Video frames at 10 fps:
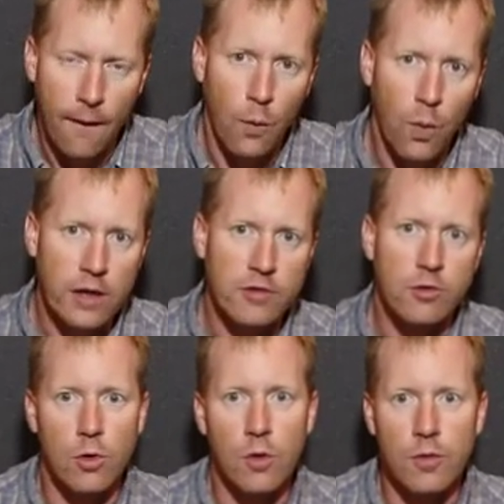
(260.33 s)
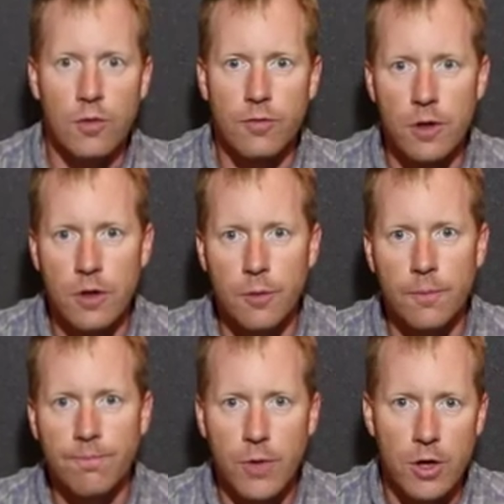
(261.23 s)
waste or overflow
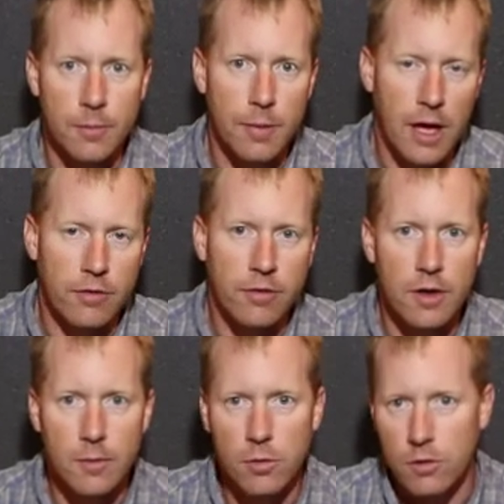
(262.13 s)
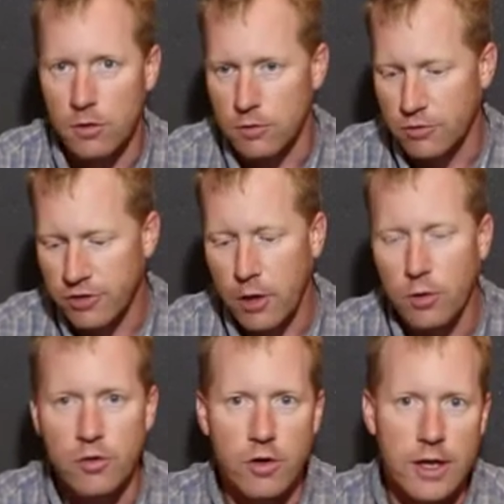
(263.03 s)
on a bathtub or a
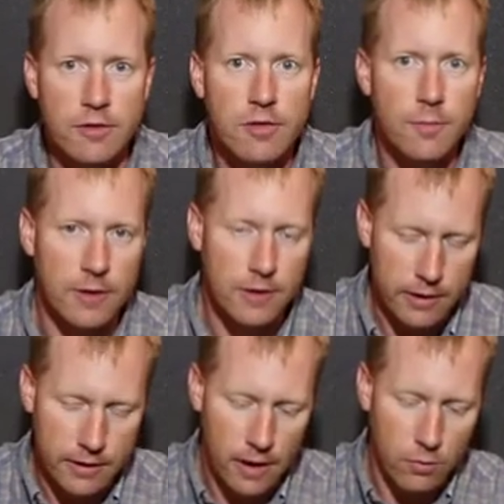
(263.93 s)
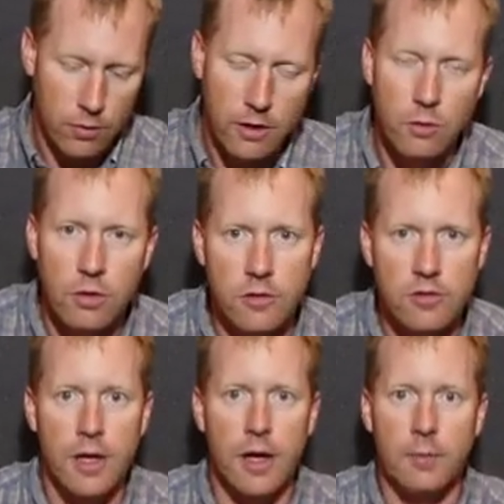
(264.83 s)
shower drain, something like that, where you were in a
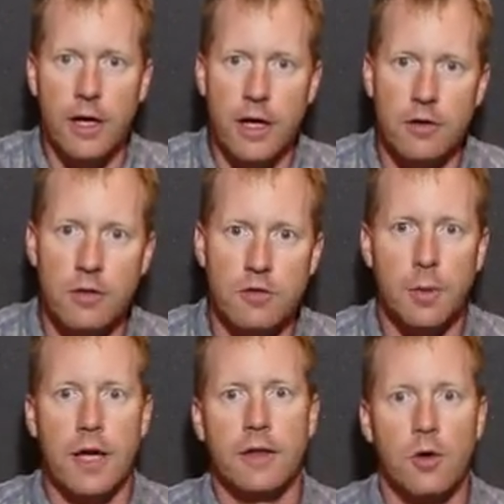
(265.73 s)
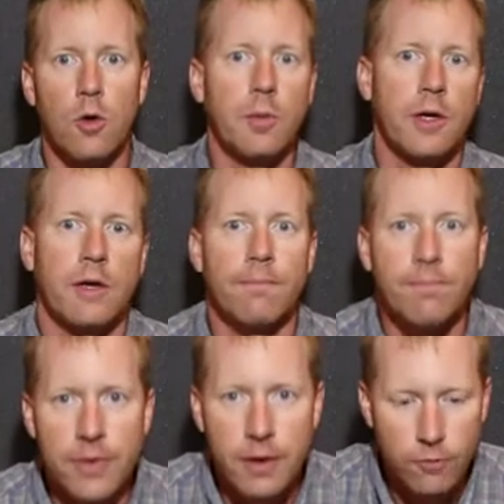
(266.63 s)
slab and had to expand the opening
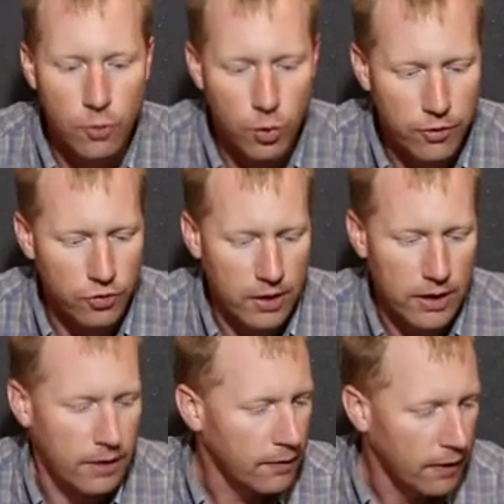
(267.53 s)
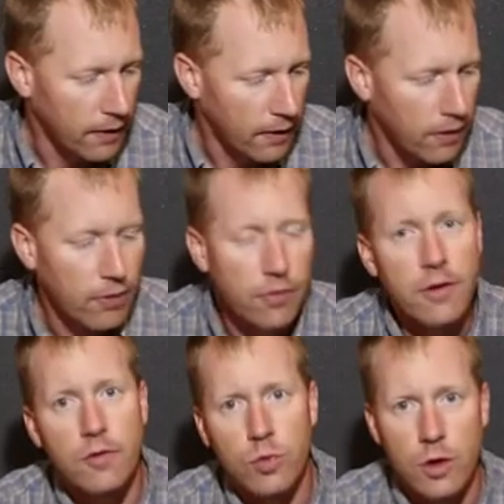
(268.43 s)
for the drain,
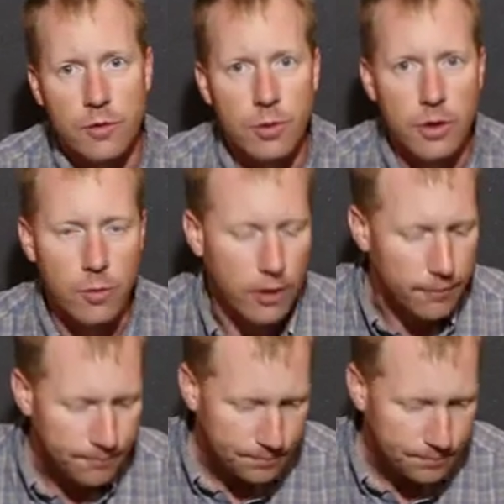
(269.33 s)
this worked pretty well.